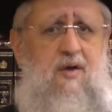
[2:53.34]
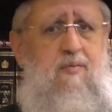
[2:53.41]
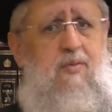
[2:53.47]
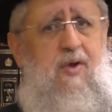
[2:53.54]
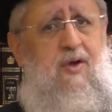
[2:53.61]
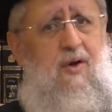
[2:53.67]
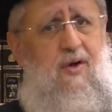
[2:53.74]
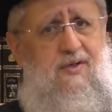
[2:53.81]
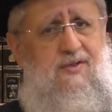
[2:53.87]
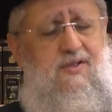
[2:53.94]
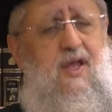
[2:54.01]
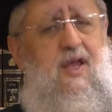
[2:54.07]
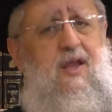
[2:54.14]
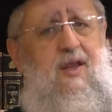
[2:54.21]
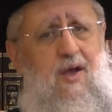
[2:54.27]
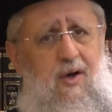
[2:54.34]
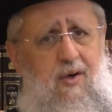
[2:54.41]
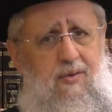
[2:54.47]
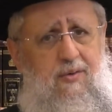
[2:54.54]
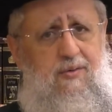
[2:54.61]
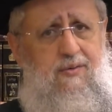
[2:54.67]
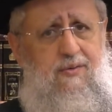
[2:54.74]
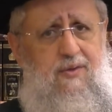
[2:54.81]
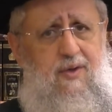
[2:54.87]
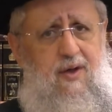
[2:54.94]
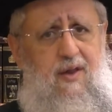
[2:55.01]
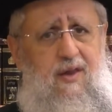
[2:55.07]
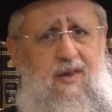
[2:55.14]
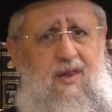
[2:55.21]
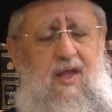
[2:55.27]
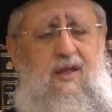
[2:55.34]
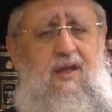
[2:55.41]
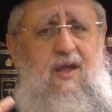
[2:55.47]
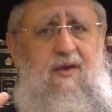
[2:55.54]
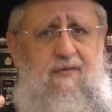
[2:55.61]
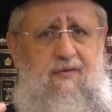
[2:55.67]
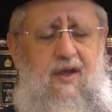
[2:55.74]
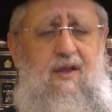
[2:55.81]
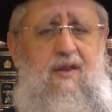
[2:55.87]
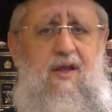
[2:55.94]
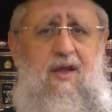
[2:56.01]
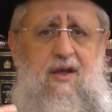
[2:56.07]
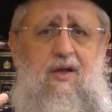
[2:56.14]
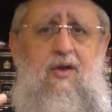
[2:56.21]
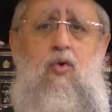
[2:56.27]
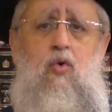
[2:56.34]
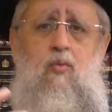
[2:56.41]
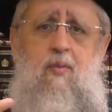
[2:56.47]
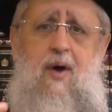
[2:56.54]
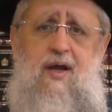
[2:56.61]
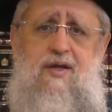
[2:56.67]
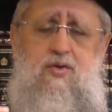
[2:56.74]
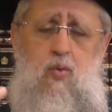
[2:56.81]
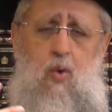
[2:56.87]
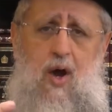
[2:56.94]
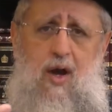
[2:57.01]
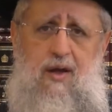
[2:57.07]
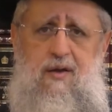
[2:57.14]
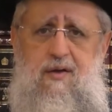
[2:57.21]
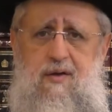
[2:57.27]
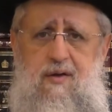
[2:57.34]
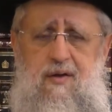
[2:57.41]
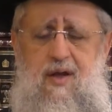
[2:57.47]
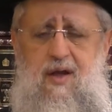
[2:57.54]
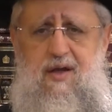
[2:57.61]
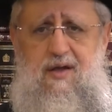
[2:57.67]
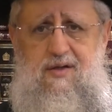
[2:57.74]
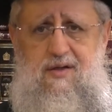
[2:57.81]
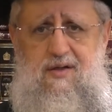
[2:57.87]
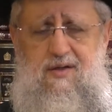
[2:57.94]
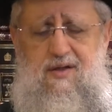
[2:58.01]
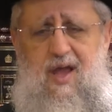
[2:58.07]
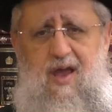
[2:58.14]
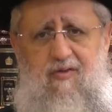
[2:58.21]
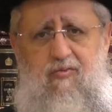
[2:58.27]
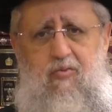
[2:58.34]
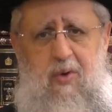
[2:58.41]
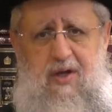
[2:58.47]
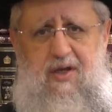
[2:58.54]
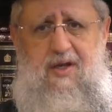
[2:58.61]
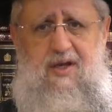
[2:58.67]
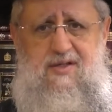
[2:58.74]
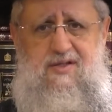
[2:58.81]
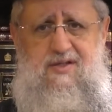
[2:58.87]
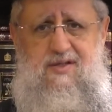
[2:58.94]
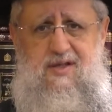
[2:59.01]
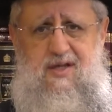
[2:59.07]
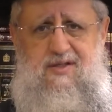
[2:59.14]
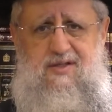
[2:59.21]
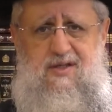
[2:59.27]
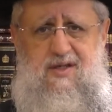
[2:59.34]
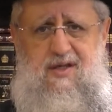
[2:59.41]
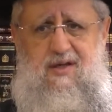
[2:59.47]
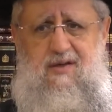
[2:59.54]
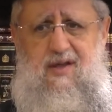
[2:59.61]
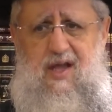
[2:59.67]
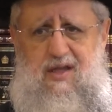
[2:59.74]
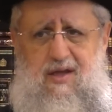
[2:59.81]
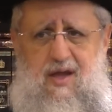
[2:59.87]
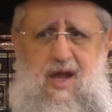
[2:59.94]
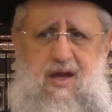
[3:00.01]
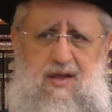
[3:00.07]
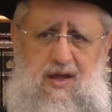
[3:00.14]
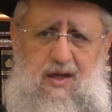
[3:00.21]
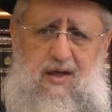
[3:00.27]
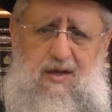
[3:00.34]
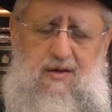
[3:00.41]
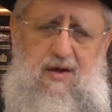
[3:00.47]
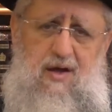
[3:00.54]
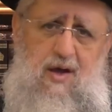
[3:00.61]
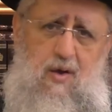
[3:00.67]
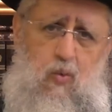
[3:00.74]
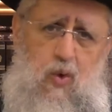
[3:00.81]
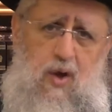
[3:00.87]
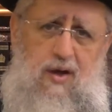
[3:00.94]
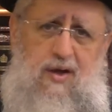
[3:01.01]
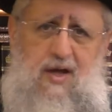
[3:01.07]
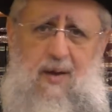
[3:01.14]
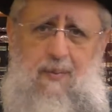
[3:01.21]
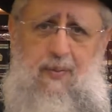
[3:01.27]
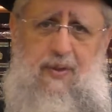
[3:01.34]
because they know that if they drink too much wine, they, they have weakness. They see that I drink one cup,